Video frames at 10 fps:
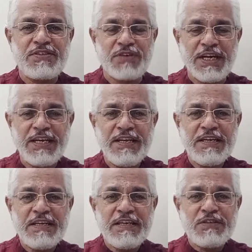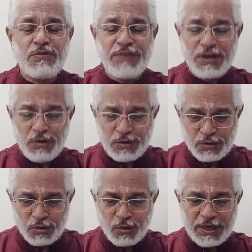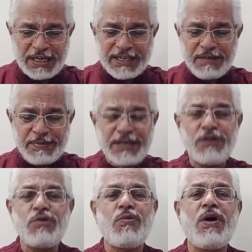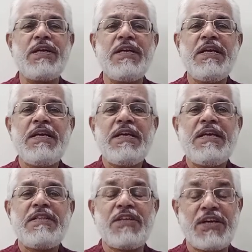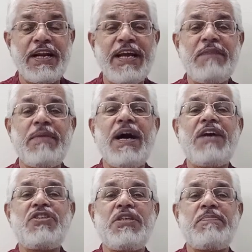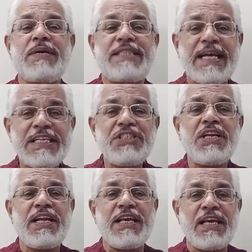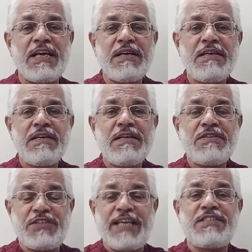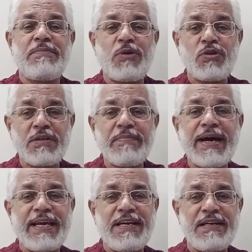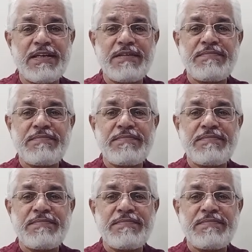Right? So, we are going to go a little bit into what the great Maharishi Patanjali says about the mind,